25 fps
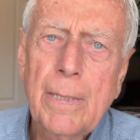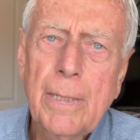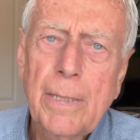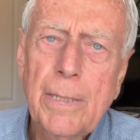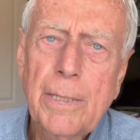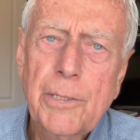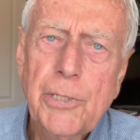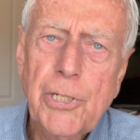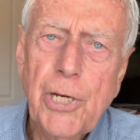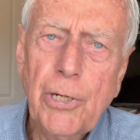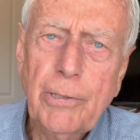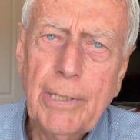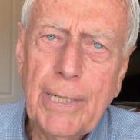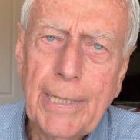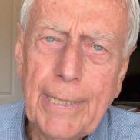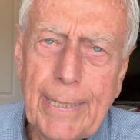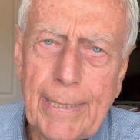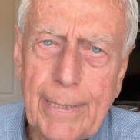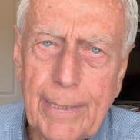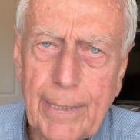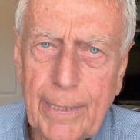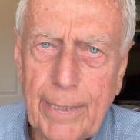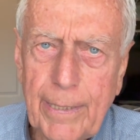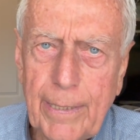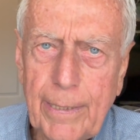So
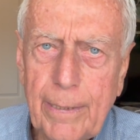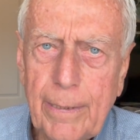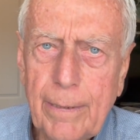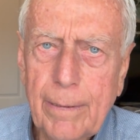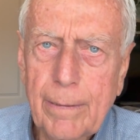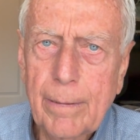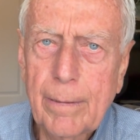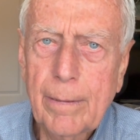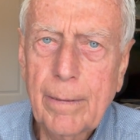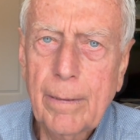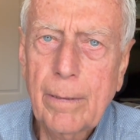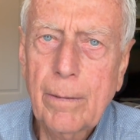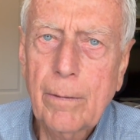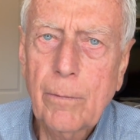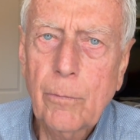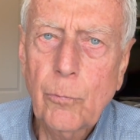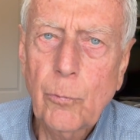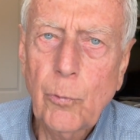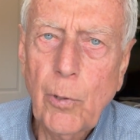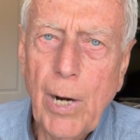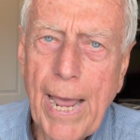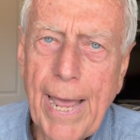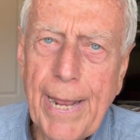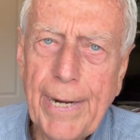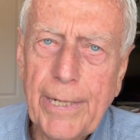clearly,
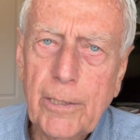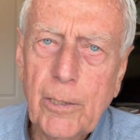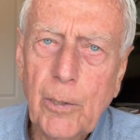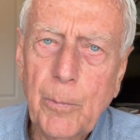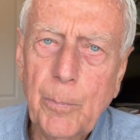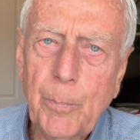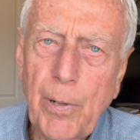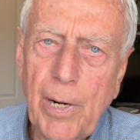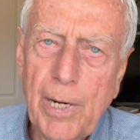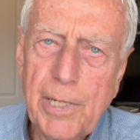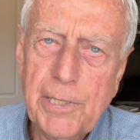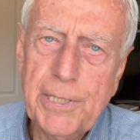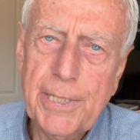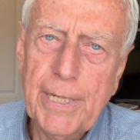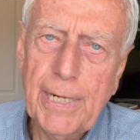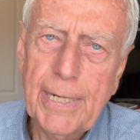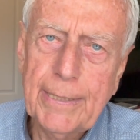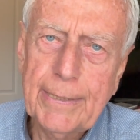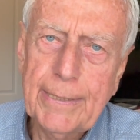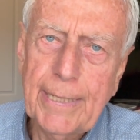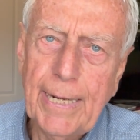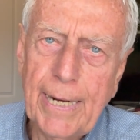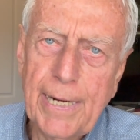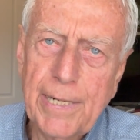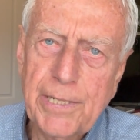radical
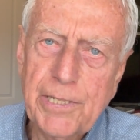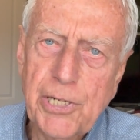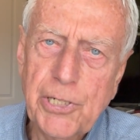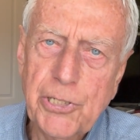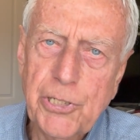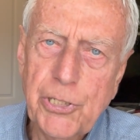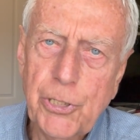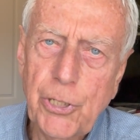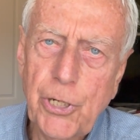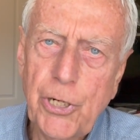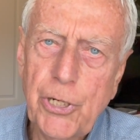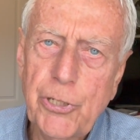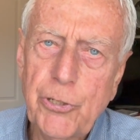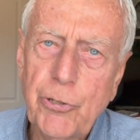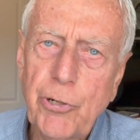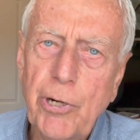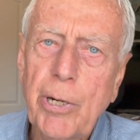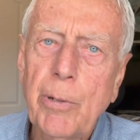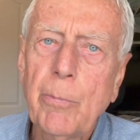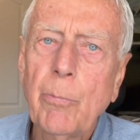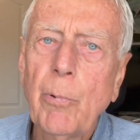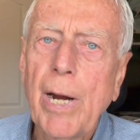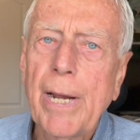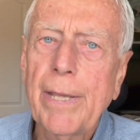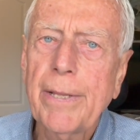prostate cancer
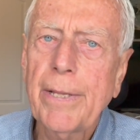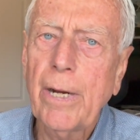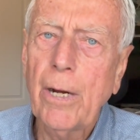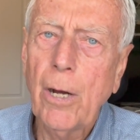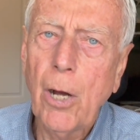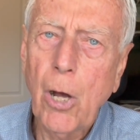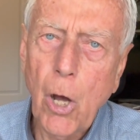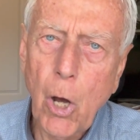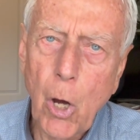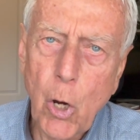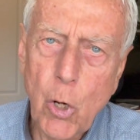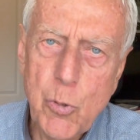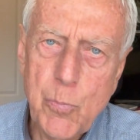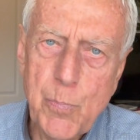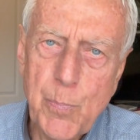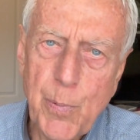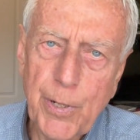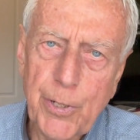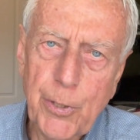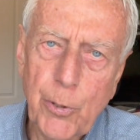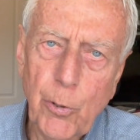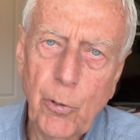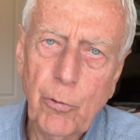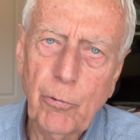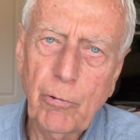surgery, whether
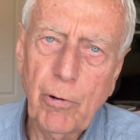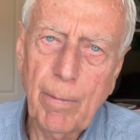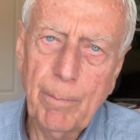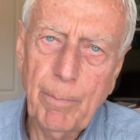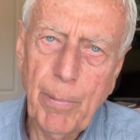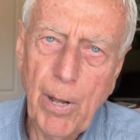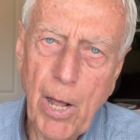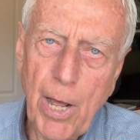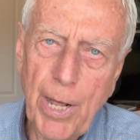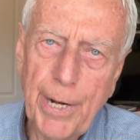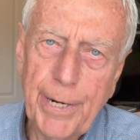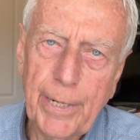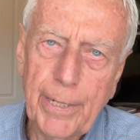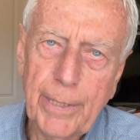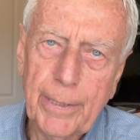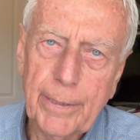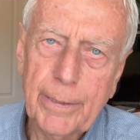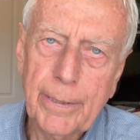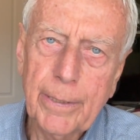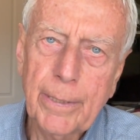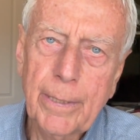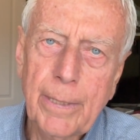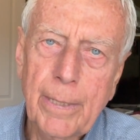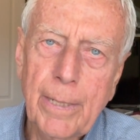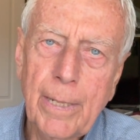open or
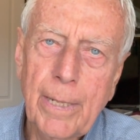robotic,